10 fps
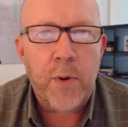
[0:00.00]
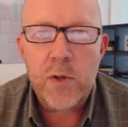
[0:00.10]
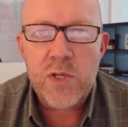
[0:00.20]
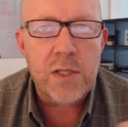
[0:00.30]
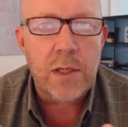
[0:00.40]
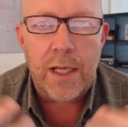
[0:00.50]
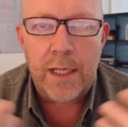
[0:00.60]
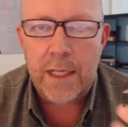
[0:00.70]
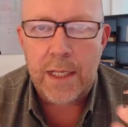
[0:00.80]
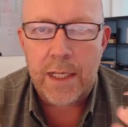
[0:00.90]
person,
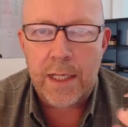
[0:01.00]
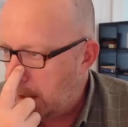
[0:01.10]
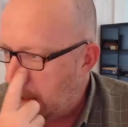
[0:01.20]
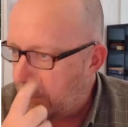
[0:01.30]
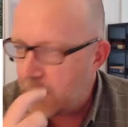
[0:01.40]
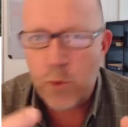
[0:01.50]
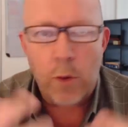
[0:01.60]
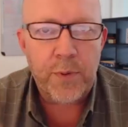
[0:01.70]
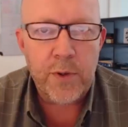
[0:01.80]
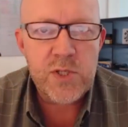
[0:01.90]
like a
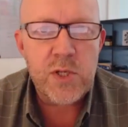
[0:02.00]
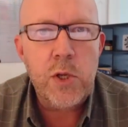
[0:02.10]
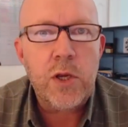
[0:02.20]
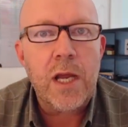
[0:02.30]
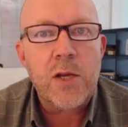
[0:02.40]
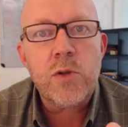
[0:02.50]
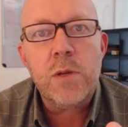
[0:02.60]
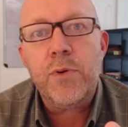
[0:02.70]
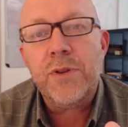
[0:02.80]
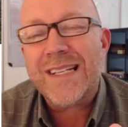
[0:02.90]
individual person, you could actually
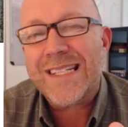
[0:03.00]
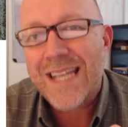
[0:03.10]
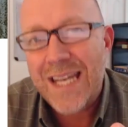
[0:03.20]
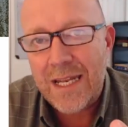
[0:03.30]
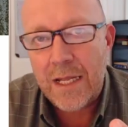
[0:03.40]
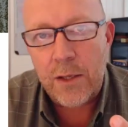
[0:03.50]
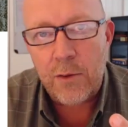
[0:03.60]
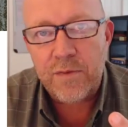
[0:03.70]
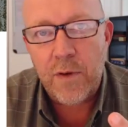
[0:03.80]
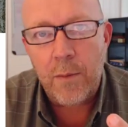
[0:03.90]
put the city that
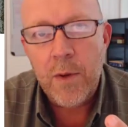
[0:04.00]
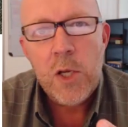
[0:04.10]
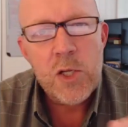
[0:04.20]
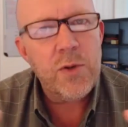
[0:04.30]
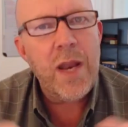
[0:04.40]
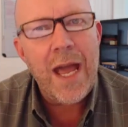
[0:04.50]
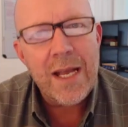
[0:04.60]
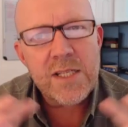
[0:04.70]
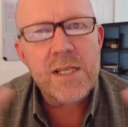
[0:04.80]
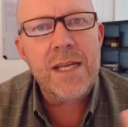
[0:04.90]
they're from. So it
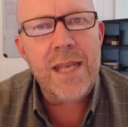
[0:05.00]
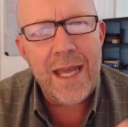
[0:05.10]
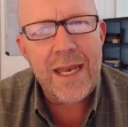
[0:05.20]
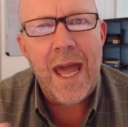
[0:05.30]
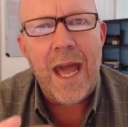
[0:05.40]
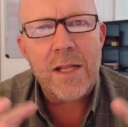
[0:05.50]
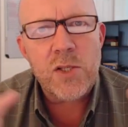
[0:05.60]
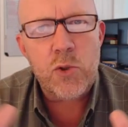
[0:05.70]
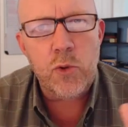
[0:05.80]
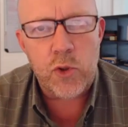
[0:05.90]
adds
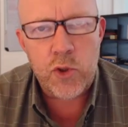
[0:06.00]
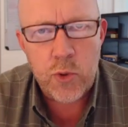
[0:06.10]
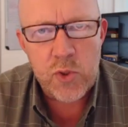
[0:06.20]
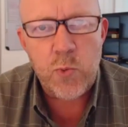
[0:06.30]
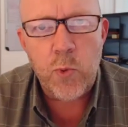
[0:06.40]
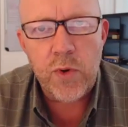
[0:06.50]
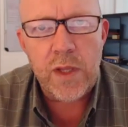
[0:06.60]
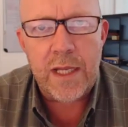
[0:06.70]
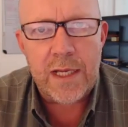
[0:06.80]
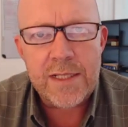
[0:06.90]
to the
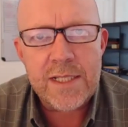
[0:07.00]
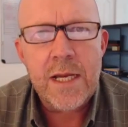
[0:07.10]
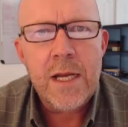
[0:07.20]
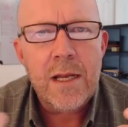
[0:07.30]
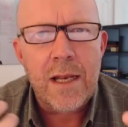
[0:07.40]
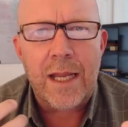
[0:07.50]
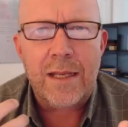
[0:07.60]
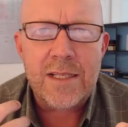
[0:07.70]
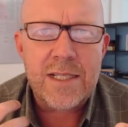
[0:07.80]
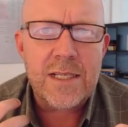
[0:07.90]
trustworthiness.
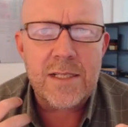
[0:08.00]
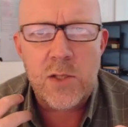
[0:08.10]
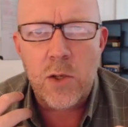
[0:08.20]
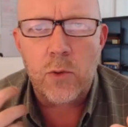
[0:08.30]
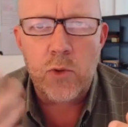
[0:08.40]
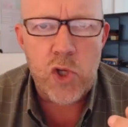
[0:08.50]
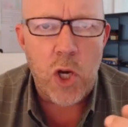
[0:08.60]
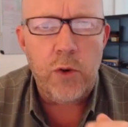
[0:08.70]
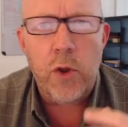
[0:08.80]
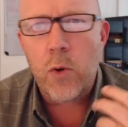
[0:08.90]
Like, this is
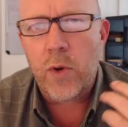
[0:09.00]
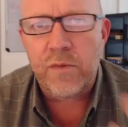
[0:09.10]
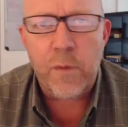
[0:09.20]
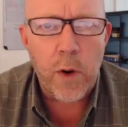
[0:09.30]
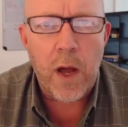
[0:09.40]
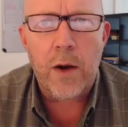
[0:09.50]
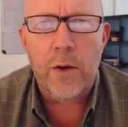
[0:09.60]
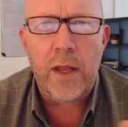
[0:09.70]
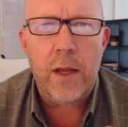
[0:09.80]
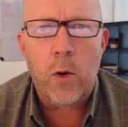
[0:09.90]
John Doe in Fort
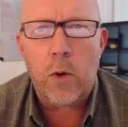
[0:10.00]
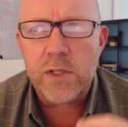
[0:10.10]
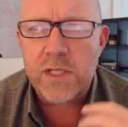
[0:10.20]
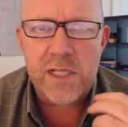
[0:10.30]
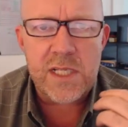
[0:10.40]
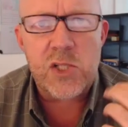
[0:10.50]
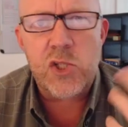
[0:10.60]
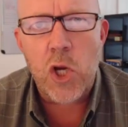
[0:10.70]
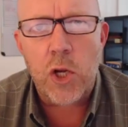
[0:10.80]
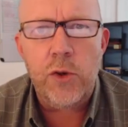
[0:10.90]
Lauderdale, or this is
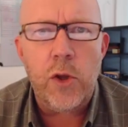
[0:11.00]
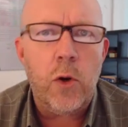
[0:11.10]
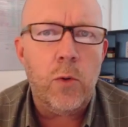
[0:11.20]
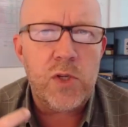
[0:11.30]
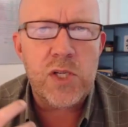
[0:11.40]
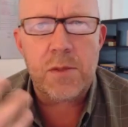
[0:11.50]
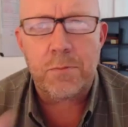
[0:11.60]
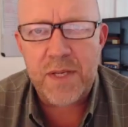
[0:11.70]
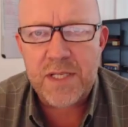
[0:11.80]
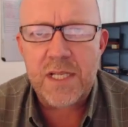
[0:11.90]
John Doe, which is a
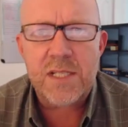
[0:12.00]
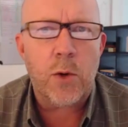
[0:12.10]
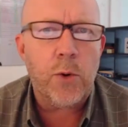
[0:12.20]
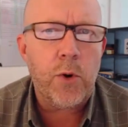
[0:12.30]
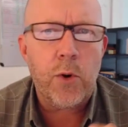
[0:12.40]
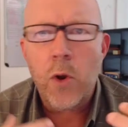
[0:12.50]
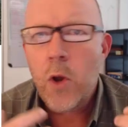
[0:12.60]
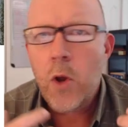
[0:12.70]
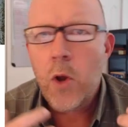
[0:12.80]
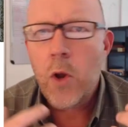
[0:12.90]
business owner
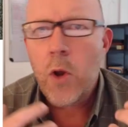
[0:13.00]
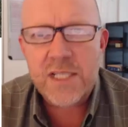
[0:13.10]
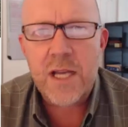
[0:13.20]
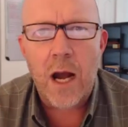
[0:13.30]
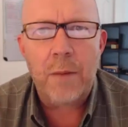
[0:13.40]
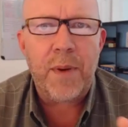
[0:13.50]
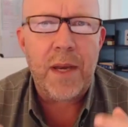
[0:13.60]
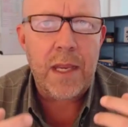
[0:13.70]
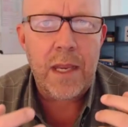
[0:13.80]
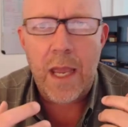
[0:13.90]
of this
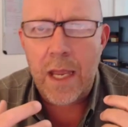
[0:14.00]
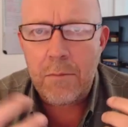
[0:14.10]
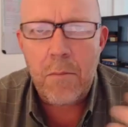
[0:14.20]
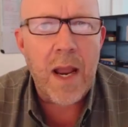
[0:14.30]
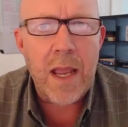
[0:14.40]
company in